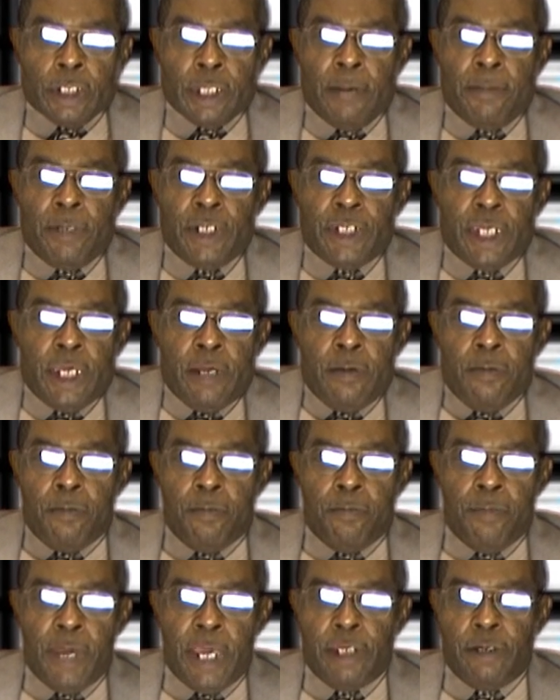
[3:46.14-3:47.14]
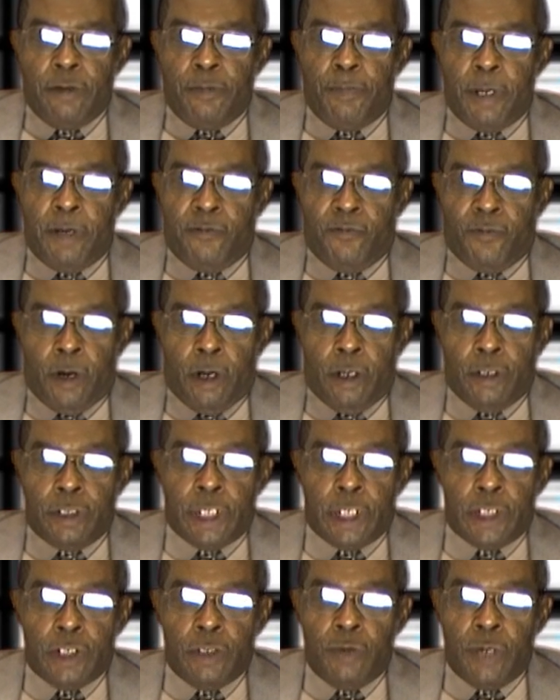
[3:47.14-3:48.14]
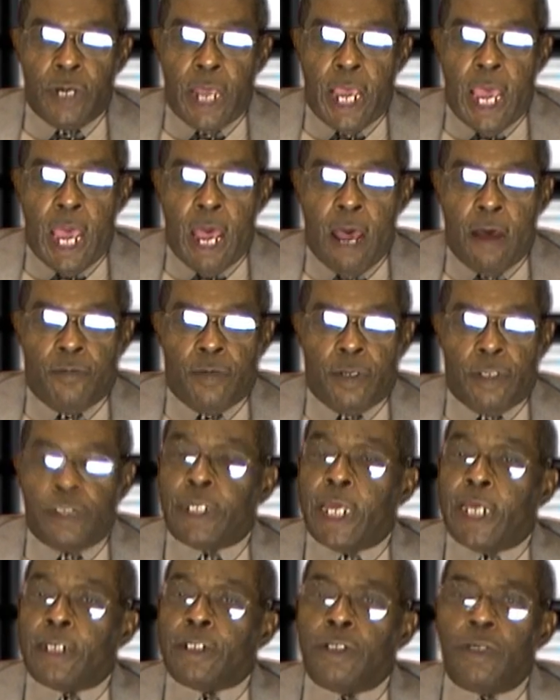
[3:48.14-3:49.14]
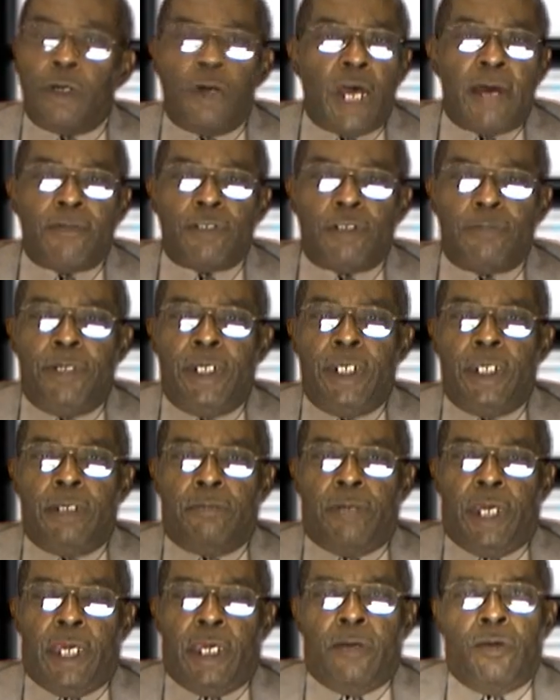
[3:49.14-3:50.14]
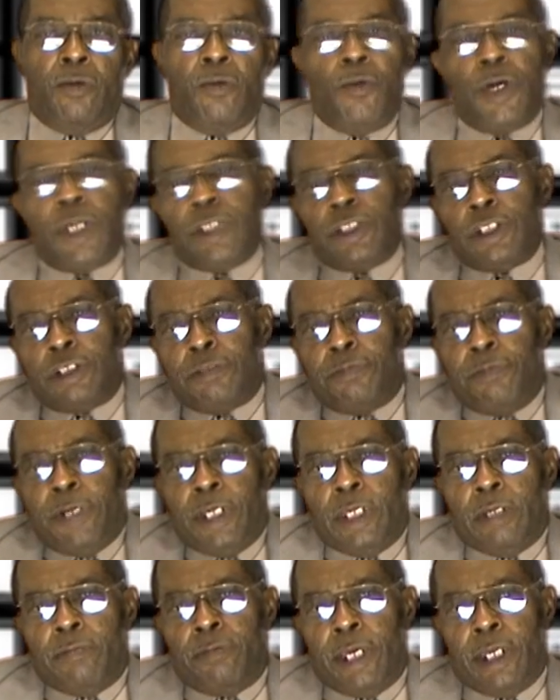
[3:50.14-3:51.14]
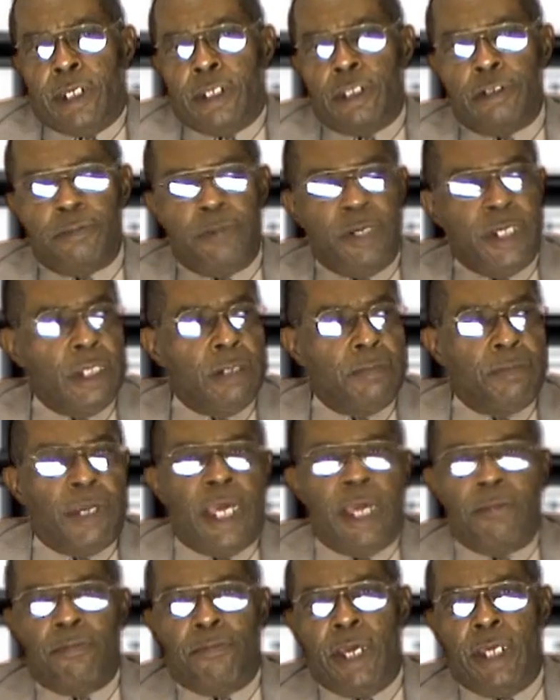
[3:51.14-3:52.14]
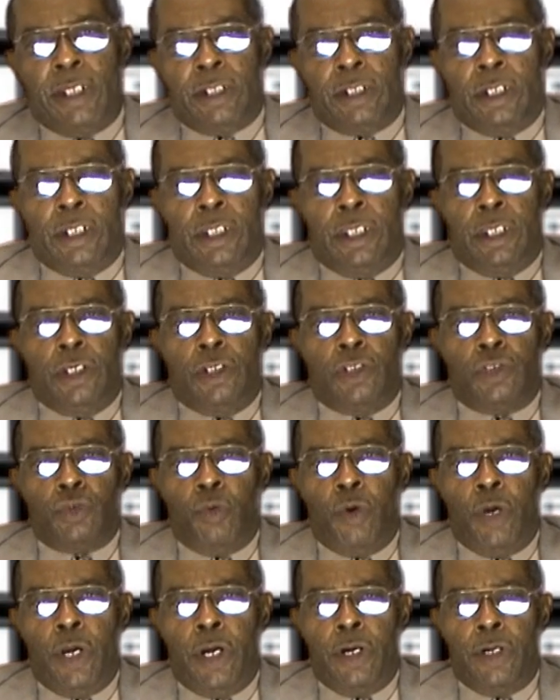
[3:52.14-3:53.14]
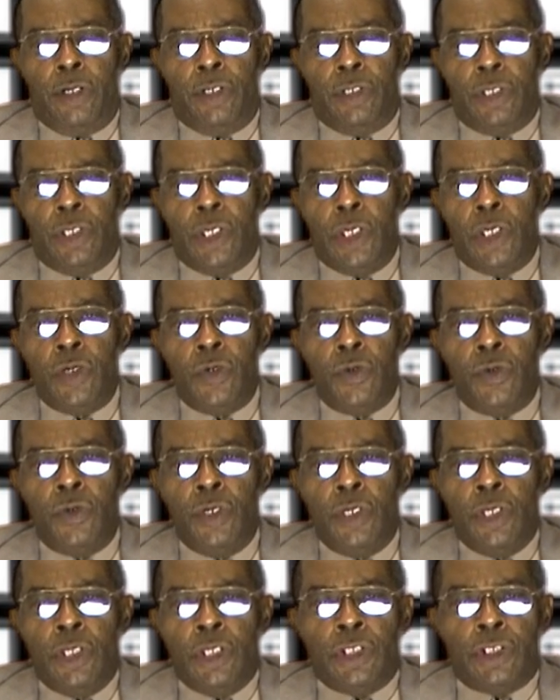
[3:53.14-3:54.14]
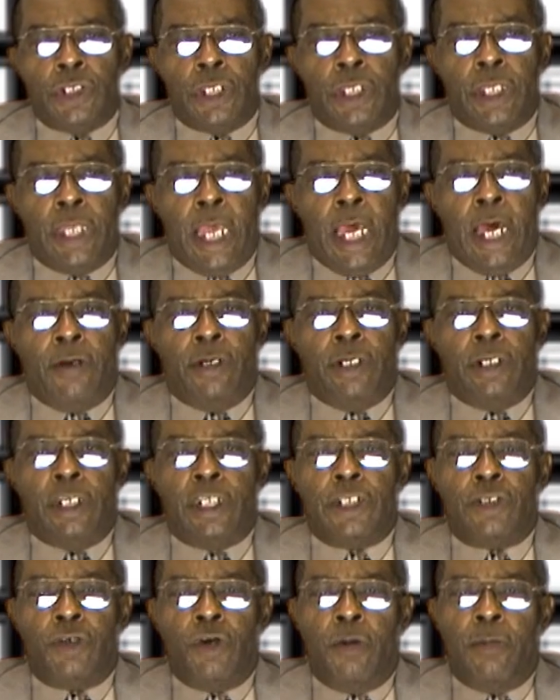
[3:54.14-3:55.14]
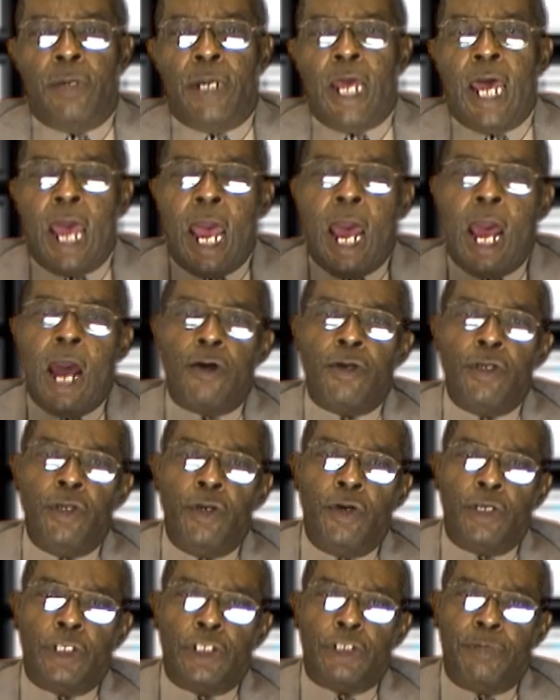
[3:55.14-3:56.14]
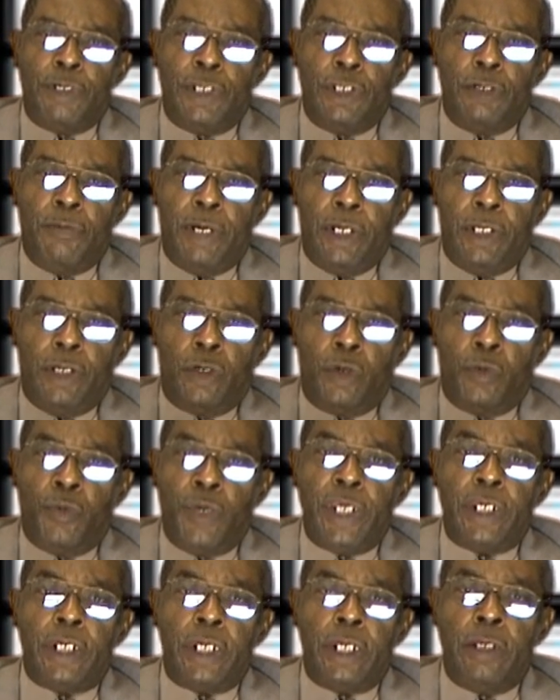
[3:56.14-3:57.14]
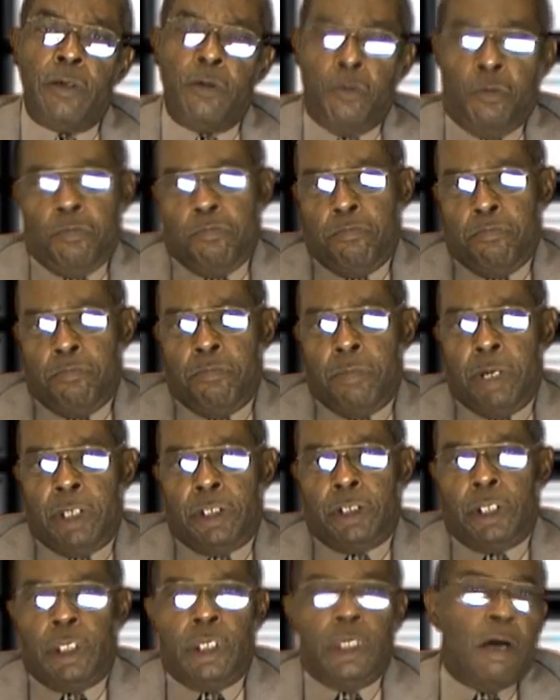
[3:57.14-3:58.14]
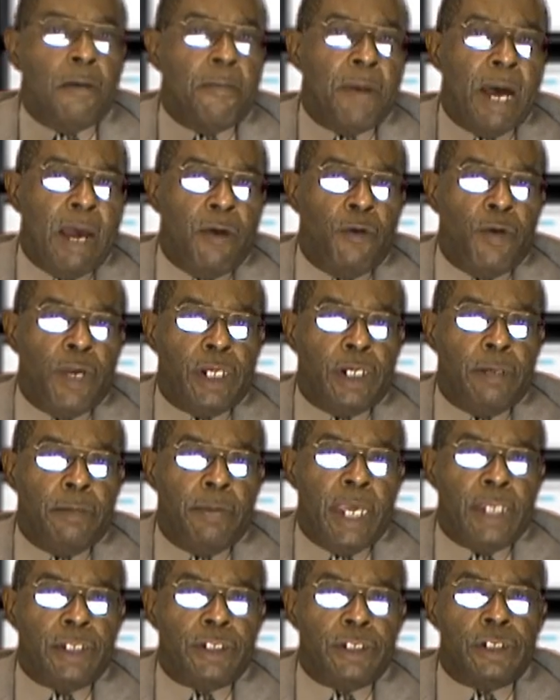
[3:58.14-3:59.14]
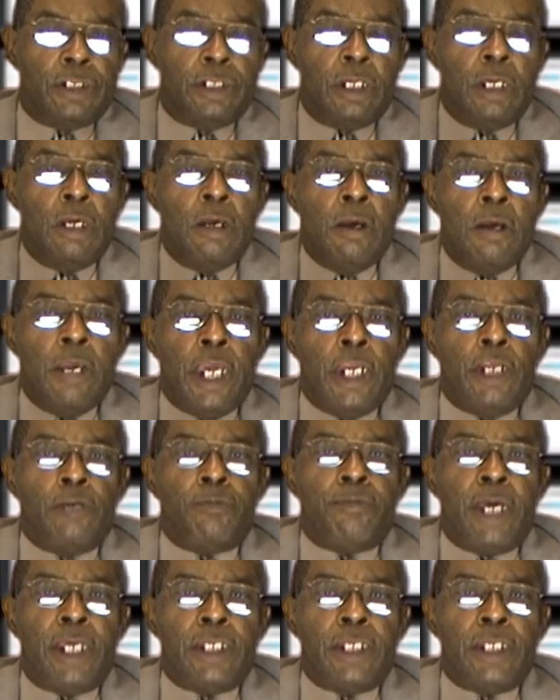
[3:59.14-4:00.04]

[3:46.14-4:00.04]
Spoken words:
Some of the major pitfalls that you will have is that you don't have a spending plan. What is a spending plan? A spending plan basically is where you sit down and determine how you're going to spend your money on a weekly, monthly, or bi-weekly basis. And it